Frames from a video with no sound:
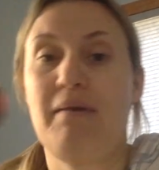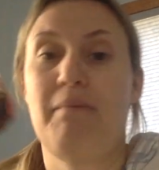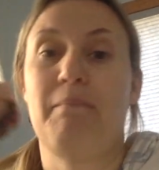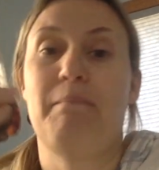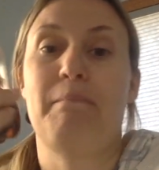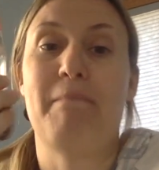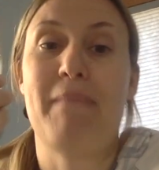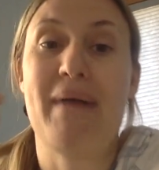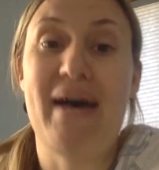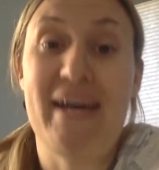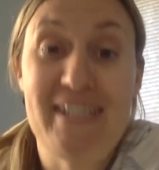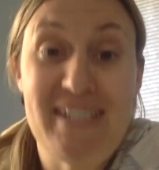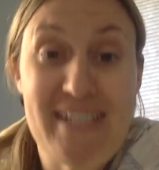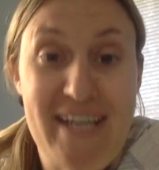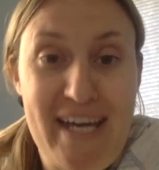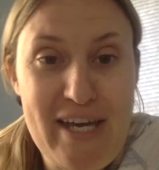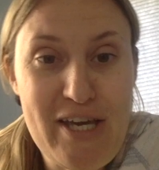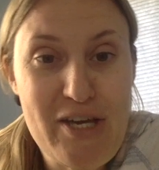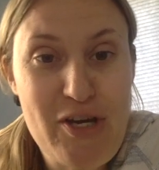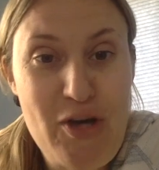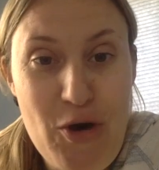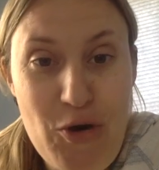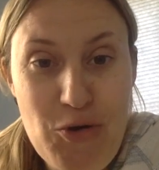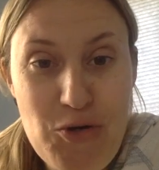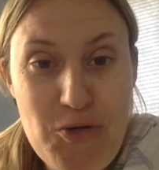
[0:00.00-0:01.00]
my Diet
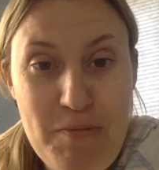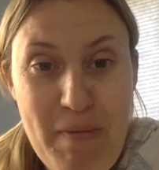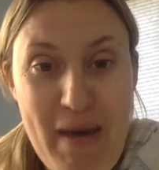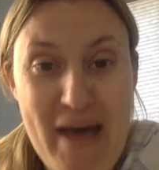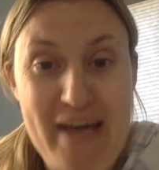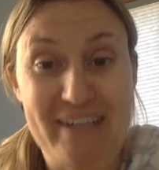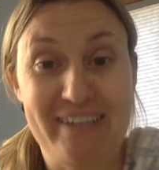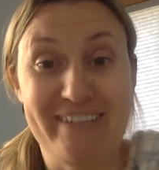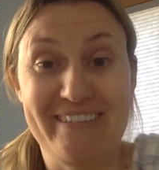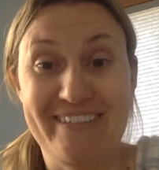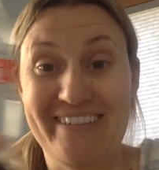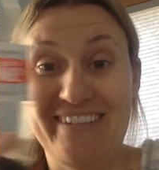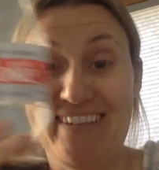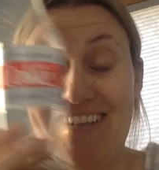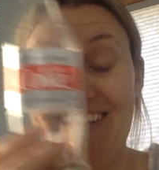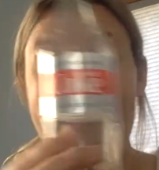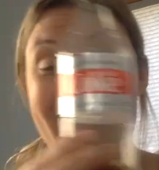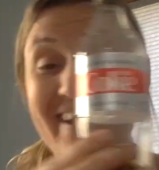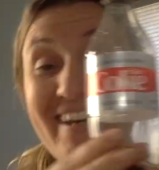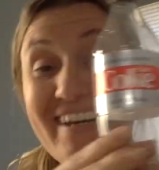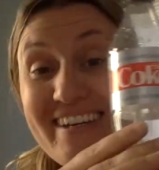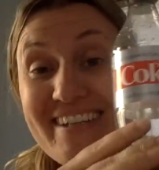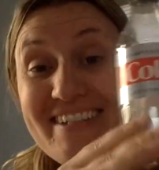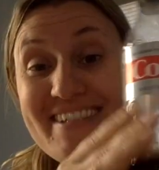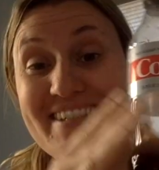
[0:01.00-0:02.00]
Coke bottle,
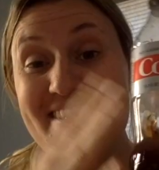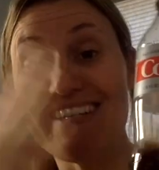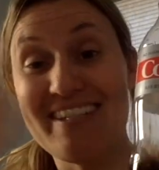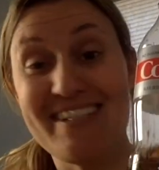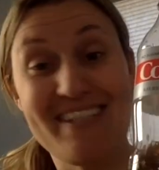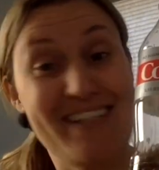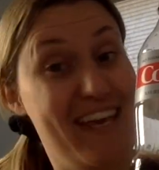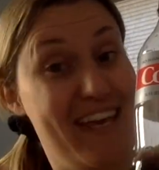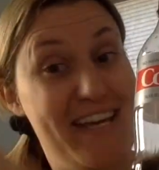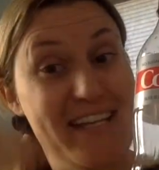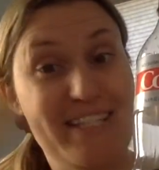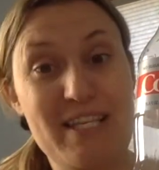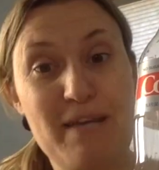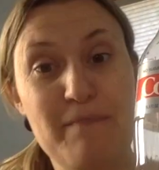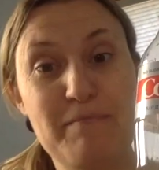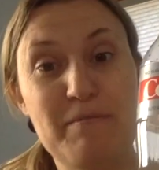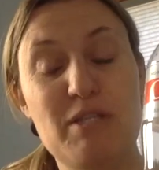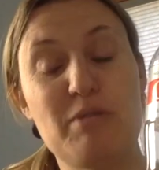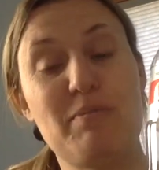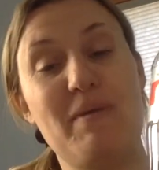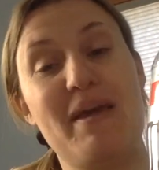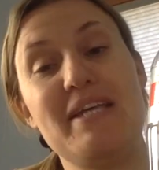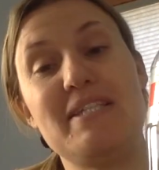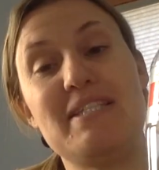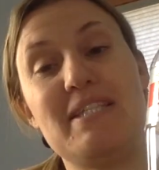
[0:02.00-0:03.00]
this takes up
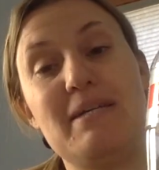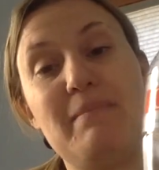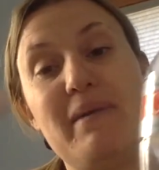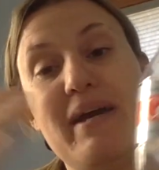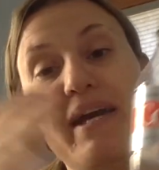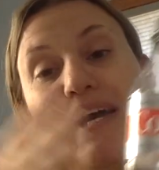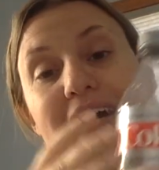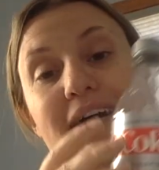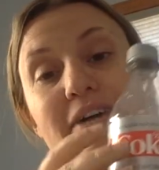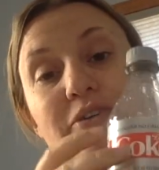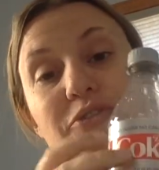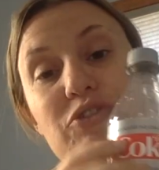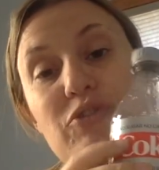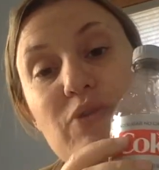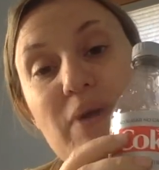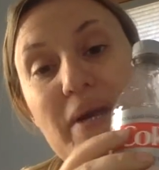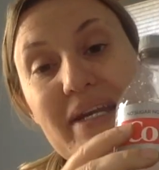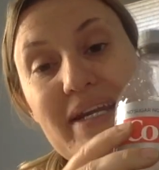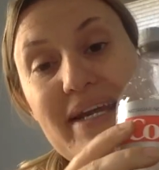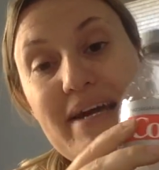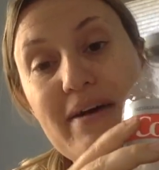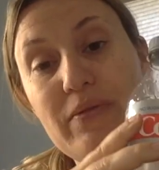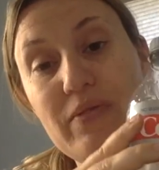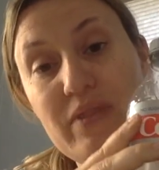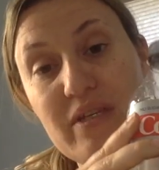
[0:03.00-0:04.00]
space in my house right
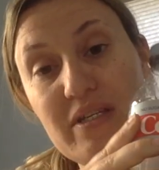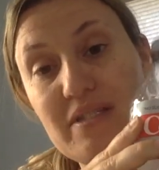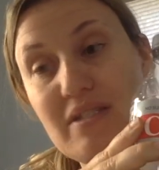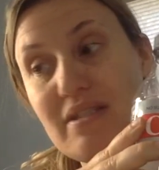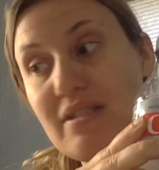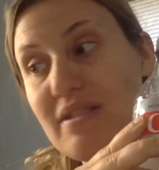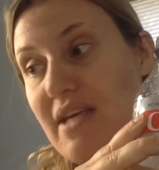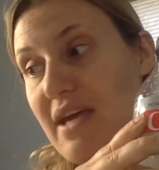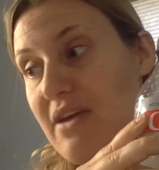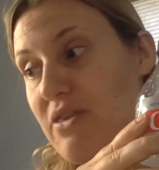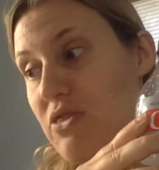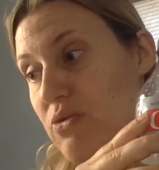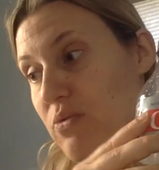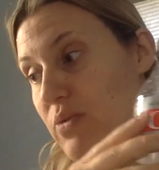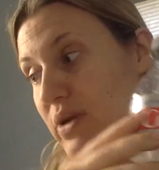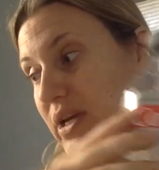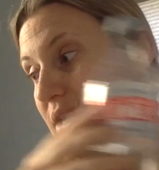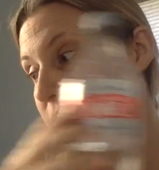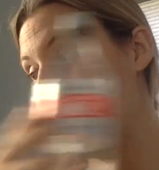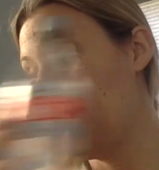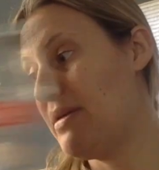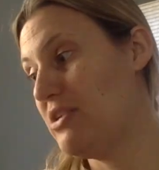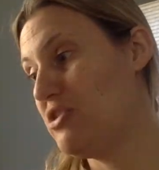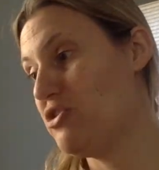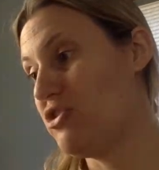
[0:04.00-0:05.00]
now. This is a
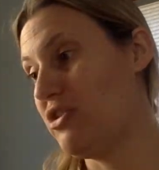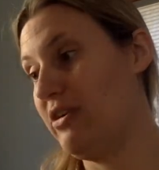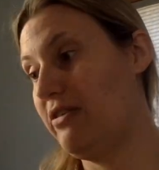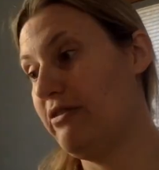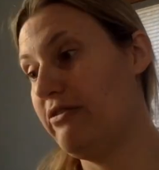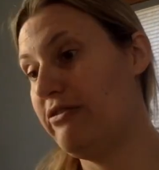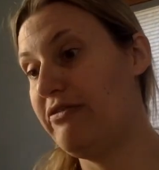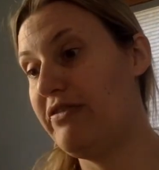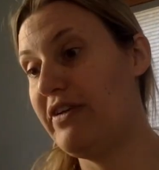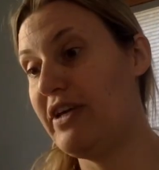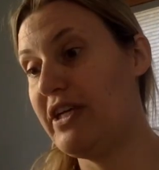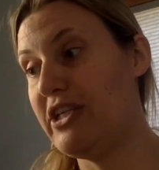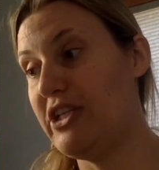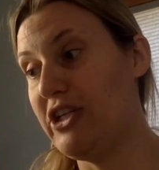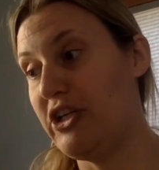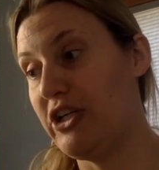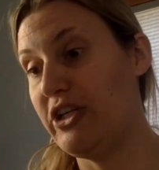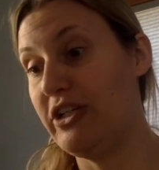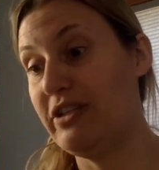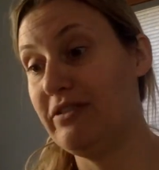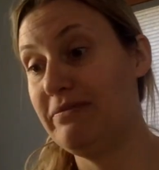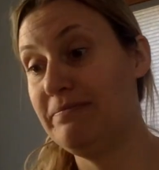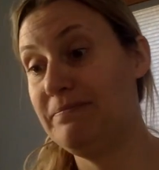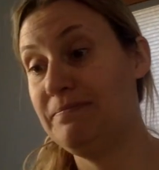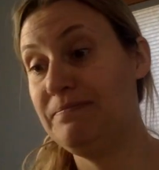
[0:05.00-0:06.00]
three-dimensional figure.